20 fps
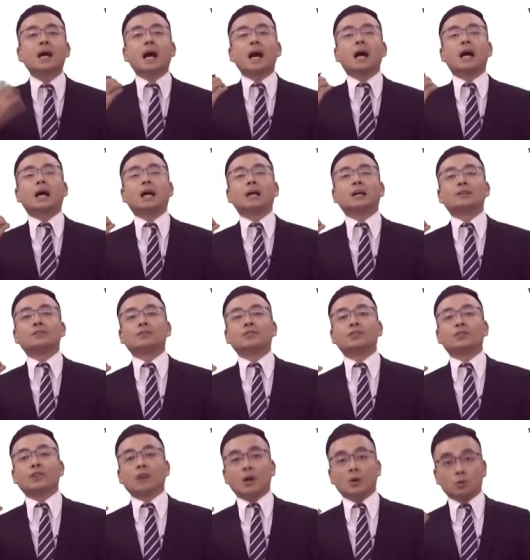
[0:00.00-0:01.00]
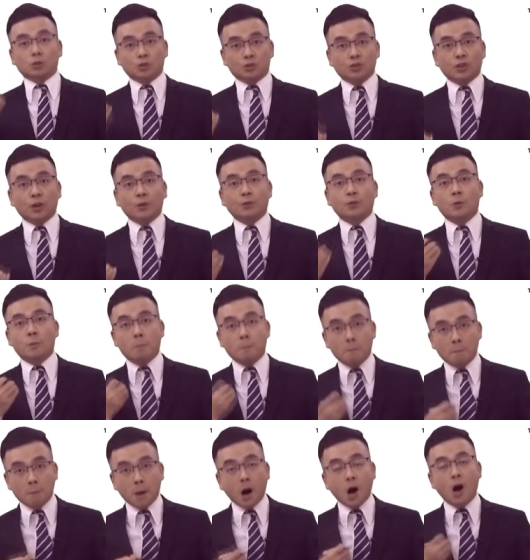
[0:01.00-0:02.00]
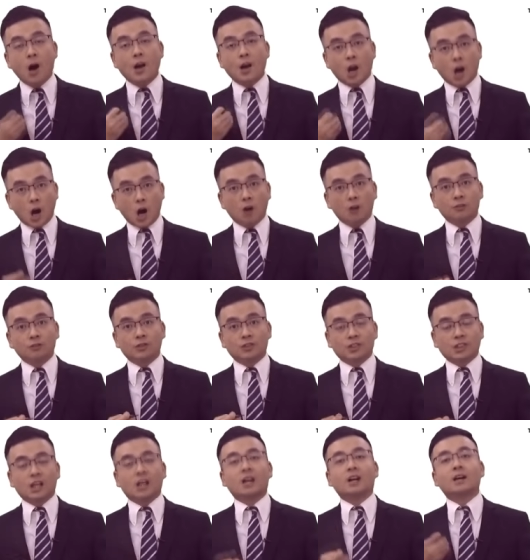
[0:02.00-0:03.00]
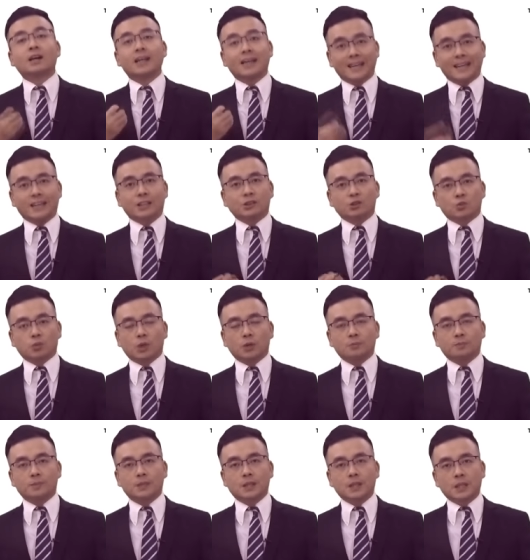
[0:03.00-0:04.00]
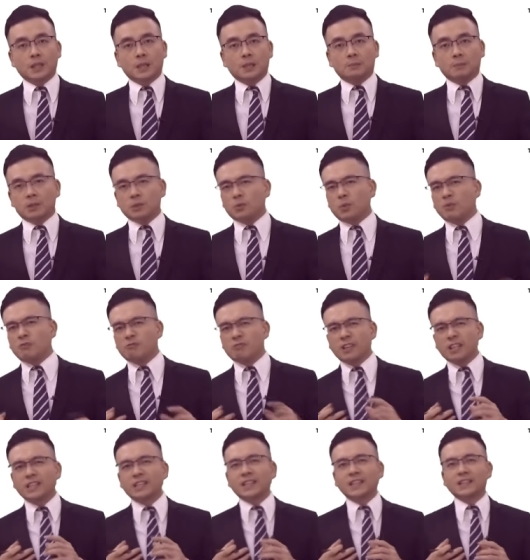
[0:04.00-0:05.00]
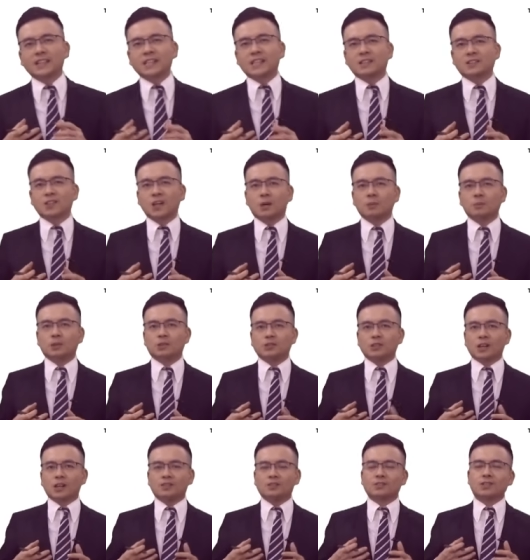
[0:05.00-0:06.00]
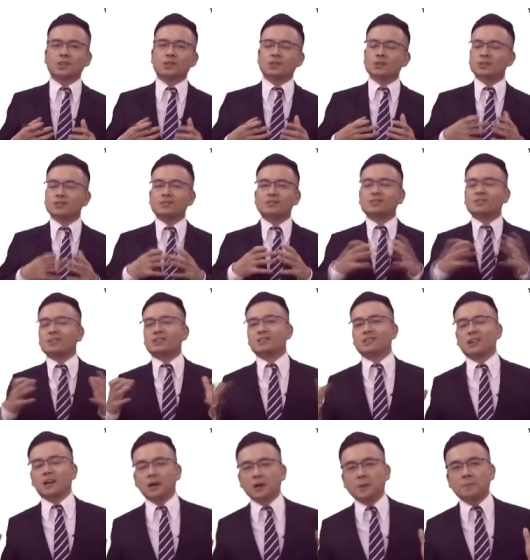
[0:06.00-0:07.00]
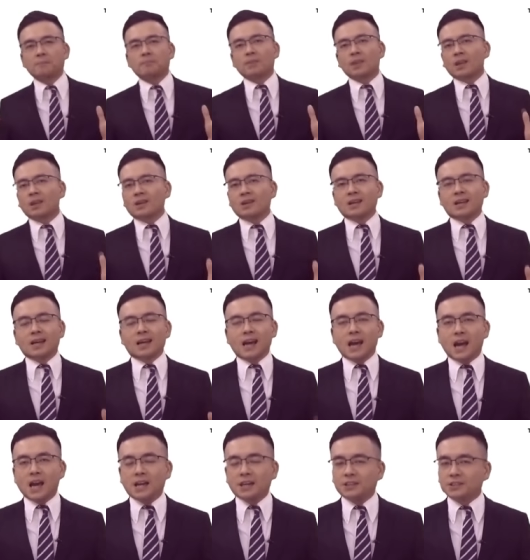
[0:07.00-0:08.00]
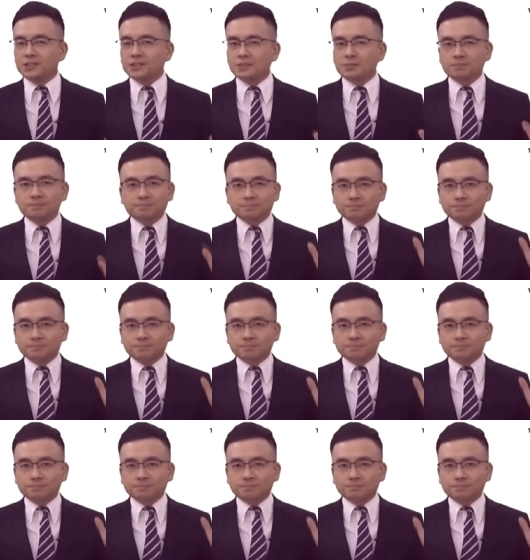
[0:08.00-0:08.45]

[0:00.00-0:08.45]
and I will show you my answer as well. Because when reading the examiner's answer, it's like, it's